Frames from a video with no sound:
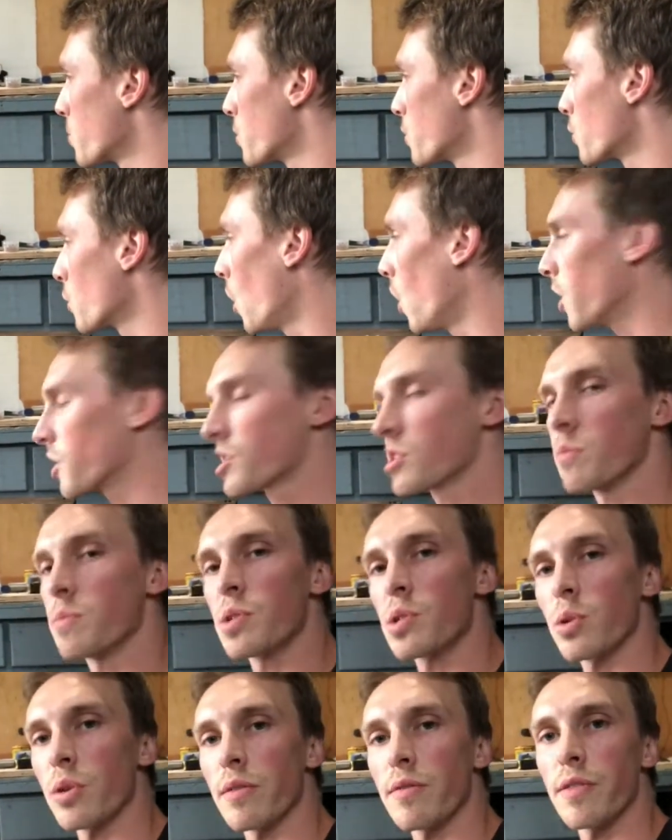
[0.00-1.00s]
is awesome,
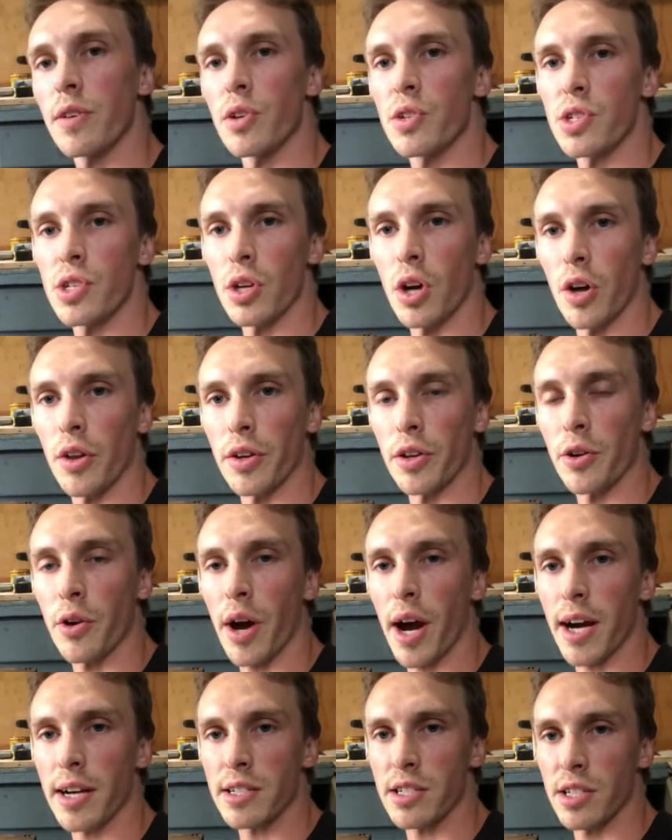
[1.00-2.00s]
so it fills in all the
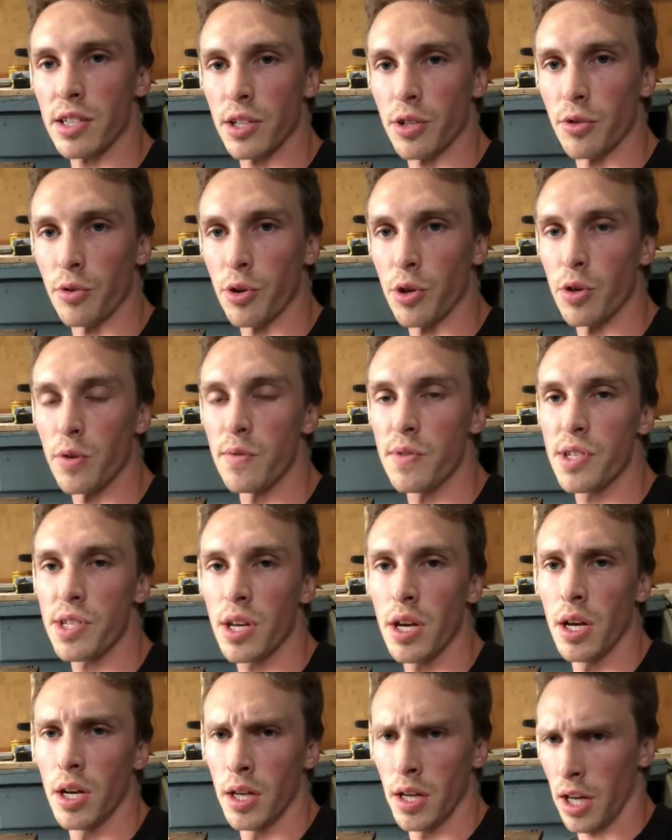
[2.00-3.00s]
cracks and the grooves,
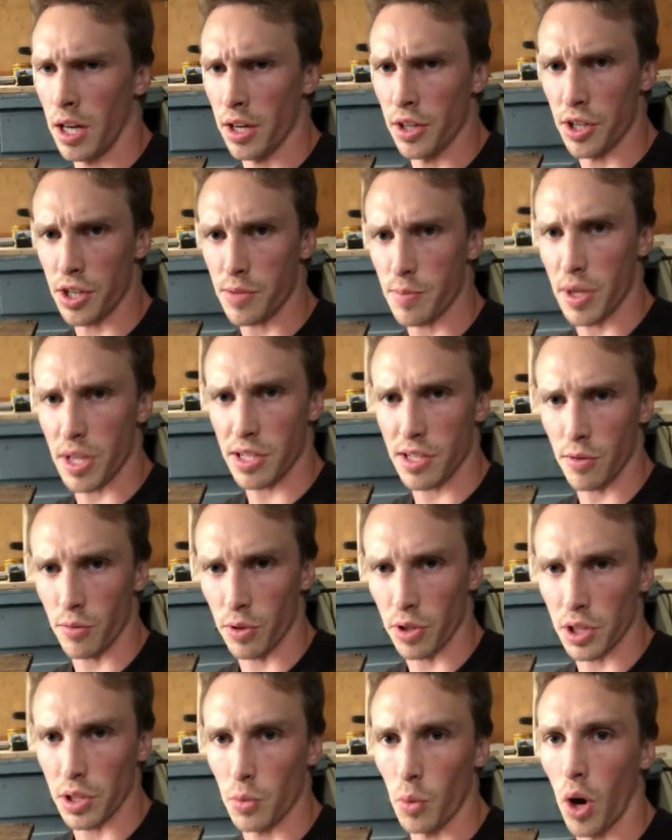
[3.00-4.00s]
and it just makes it
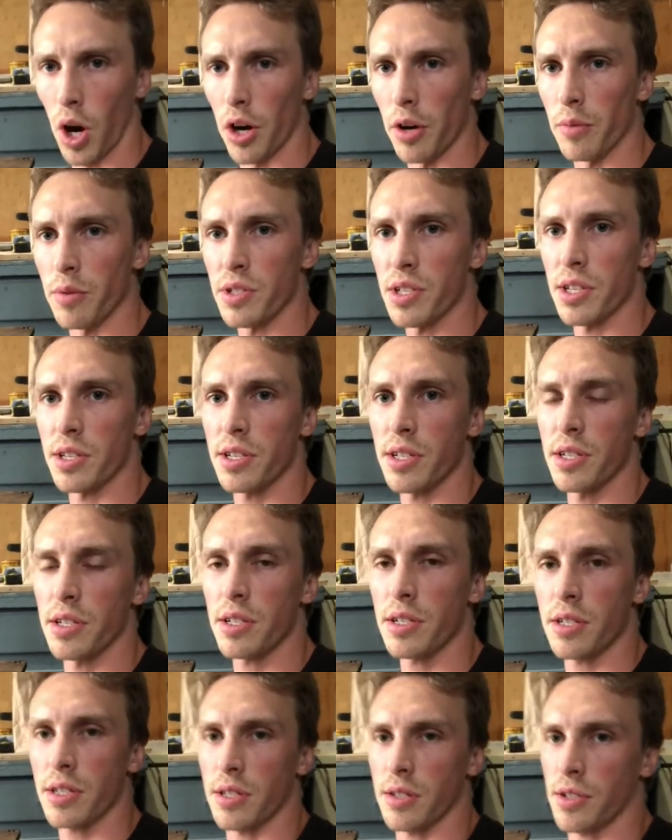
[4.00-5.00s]
really water resistant
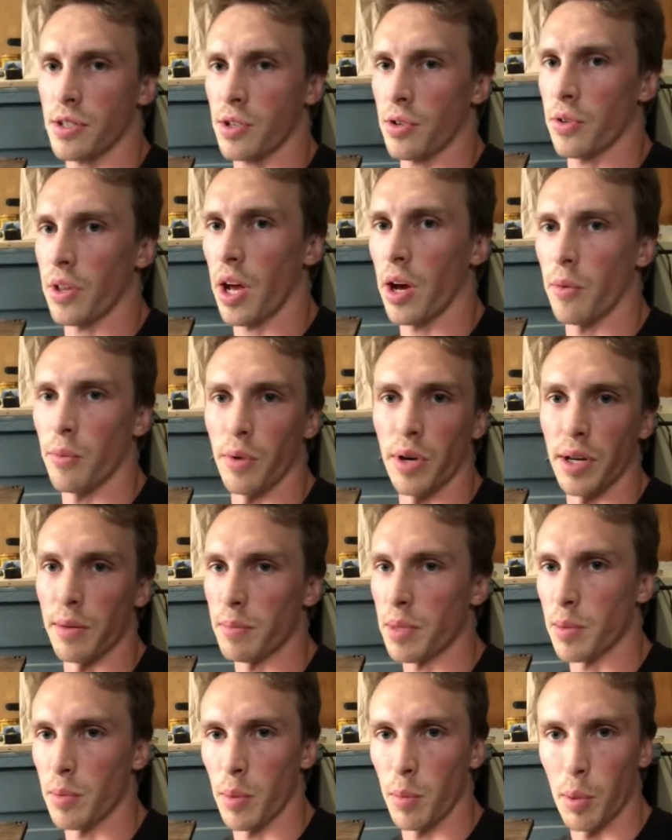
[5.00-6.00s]
so that when
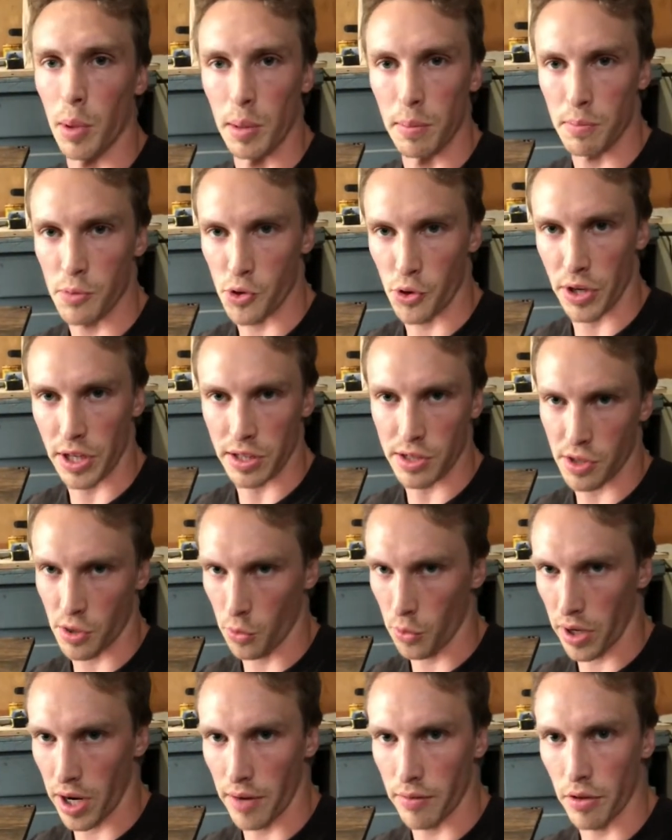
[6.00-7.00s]
people put drinks or
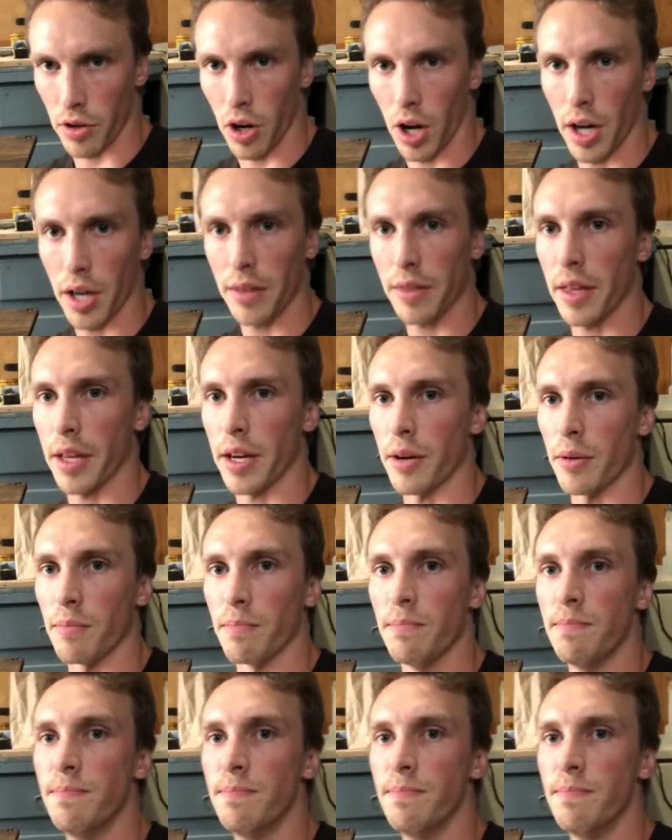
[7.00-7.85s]
whatever on it, then it,